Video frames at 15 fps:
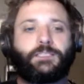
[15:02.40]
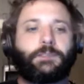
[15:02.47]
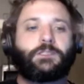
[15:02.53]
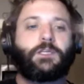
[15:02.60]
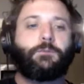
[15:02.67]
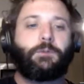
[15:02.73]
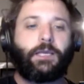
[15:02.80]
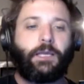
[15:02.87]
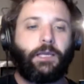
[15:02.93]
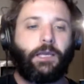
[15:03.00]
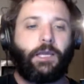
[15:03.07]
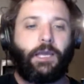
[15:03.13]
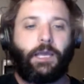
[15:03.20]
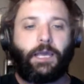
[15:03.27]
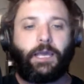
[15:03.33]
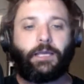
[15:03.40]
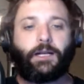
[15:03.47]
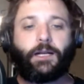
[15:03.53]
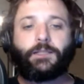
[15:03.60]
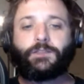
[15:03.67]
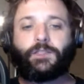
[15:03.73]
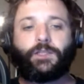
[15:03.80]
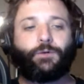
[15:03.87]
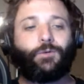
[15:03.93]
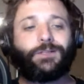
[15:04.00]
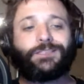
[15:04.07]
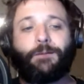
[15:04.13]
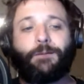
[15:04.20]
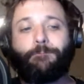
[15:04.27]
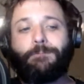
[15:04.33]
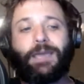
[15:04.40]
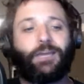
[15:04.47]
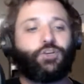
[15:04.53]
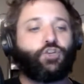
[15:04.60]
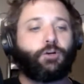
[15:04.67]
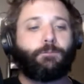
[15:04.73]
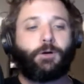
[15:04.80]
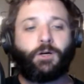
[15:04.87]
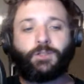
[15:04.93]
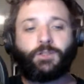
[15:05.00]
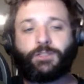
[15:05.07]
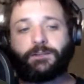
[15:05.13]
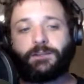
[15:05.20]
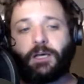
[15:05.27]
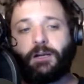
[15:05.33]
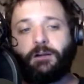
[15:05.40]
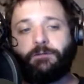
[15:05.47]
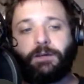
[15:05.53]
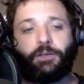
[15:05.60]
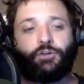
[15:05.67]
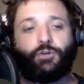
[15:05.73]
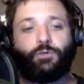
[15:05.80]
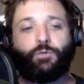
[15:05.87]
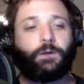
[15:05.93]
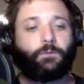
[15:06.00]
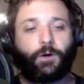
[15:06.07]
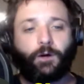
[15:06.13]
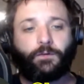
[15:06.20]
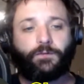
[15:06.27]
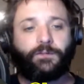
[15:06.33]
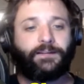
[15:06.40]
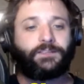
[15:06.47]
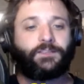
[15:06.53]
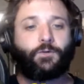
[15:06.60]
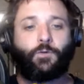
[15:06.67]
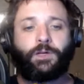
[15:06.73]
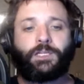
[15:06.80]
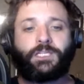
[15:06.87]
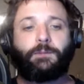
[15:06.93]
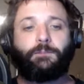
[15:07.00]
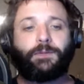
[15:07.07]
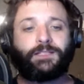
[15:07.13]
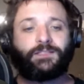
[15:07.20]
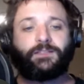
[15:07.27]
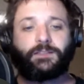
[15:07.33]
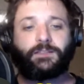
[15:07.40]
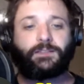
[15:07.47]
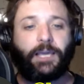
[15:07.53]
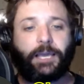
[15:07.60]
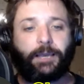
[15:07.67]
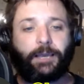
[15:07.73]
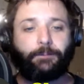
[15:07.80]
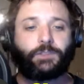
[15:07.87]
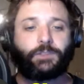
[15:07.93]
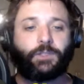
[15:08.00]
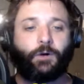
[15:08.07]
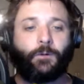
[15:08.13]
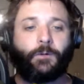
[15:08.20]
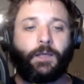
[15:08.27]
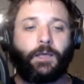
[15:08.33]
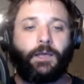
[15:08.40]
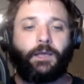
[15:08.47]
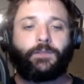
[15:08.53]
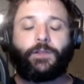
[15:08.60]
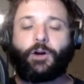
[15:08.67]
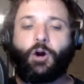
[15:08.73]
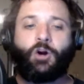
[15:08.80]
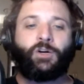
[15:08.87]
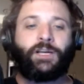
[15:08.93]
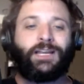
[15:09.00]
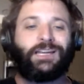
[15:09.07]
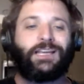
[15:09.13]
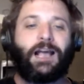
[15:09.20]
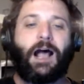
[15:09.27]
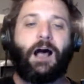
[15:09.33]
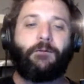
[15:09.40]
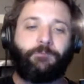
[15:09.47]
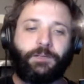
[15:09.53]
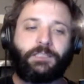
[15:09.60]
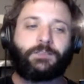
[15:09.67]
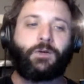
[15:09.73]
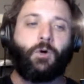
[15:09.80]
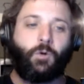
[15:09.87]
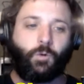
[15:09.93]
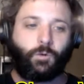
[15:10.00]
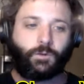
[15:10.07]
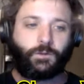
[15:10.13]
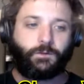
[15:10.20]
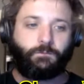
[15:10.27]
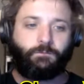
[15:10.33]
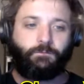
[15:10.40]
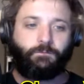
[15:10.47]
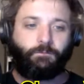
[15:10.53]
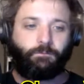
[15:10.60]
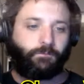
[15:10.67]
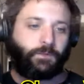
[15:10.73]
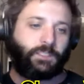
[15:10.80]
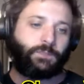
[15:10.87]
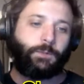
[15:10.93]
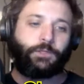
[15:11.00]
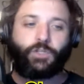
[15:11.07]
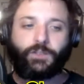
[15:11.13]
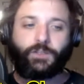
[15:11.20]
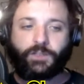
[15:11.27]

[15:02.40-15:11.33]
could be. And honestly, there wasn't a major person outside of Andrew Whitworth that is going to be missing this game. So there aren't any obvious holes, especially at the